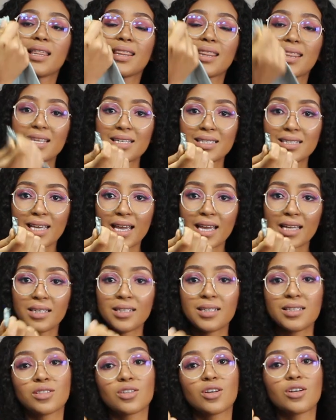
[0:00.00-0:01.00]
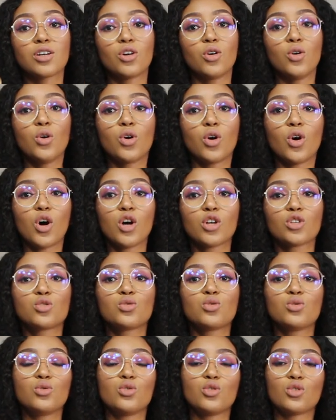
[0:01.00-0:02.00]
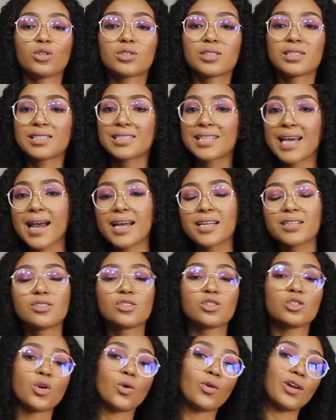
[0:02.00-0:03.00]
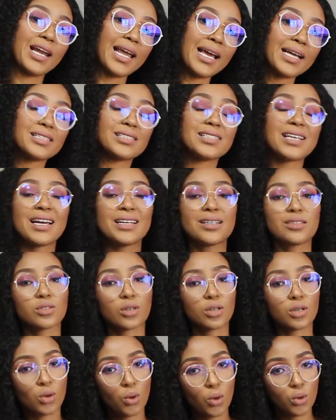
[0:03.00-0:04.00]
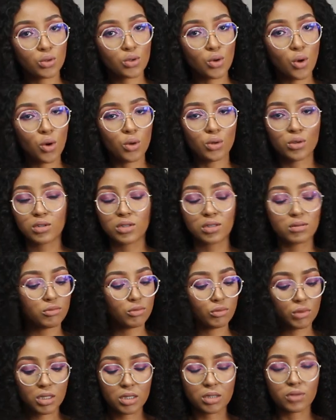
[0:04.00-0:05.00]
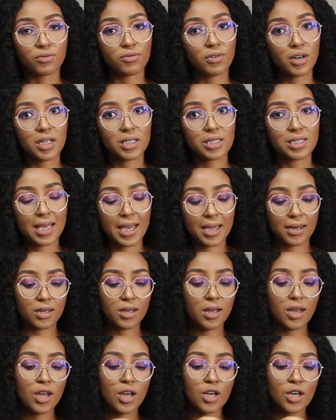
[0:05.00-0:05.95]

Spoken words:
this end is going to hook onto your studs, your lace, and it's going to cause holes, which is very sad.